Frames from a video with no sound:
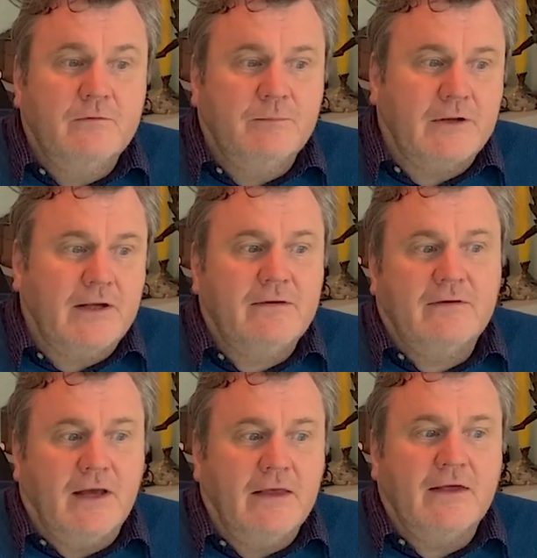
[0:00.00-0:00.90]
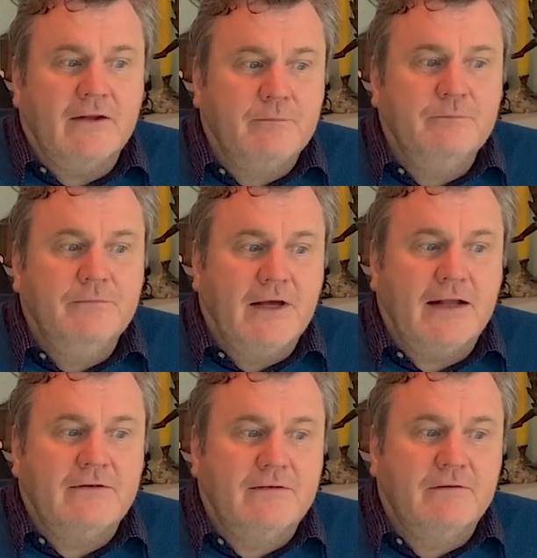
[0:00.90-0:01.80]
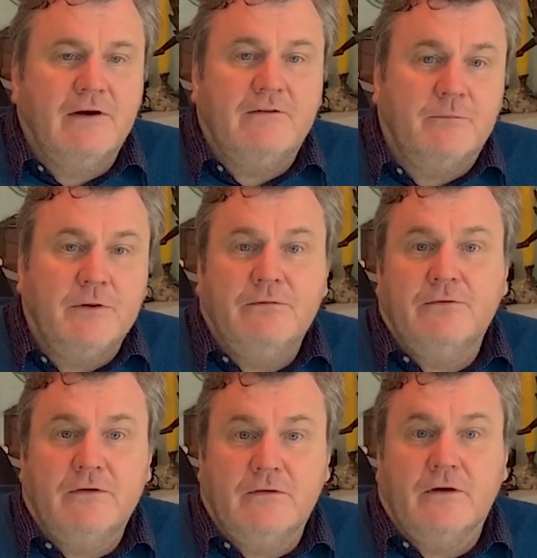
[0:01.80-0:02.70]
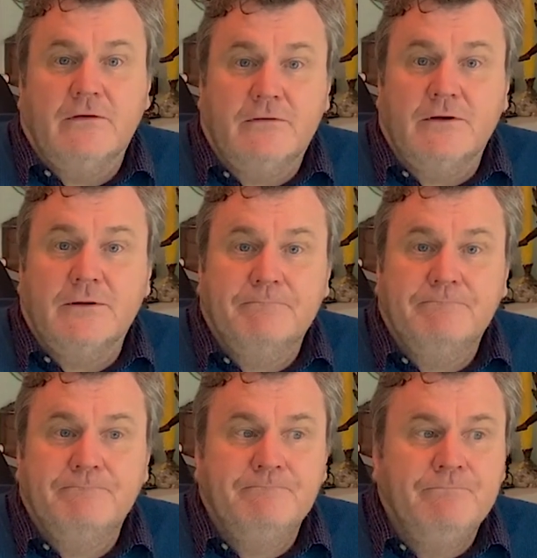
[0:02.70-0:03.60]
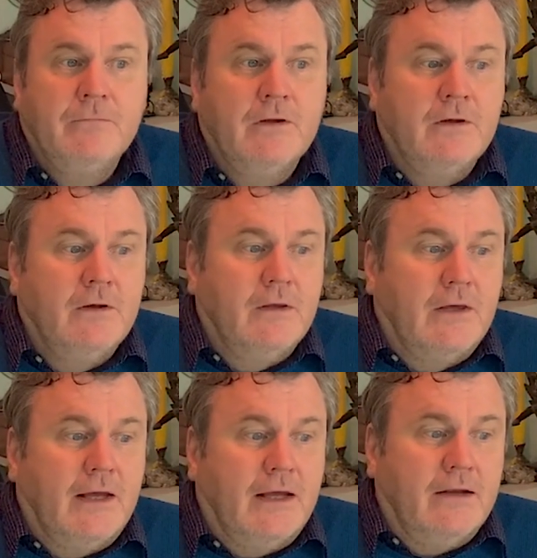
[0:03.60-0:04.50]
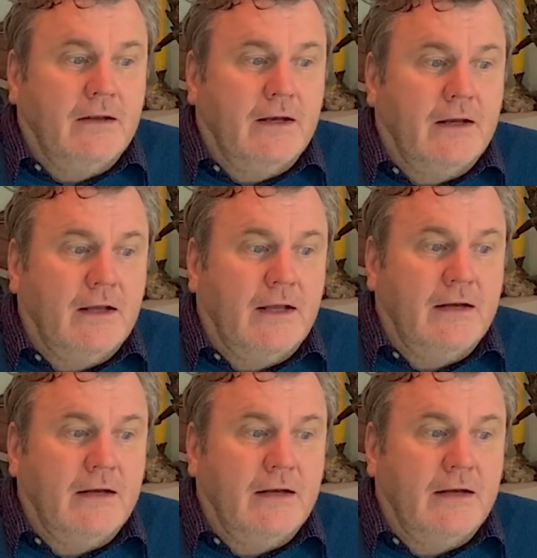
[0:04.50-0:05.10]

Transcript: but I'd say that's the recipe for a disaster. And I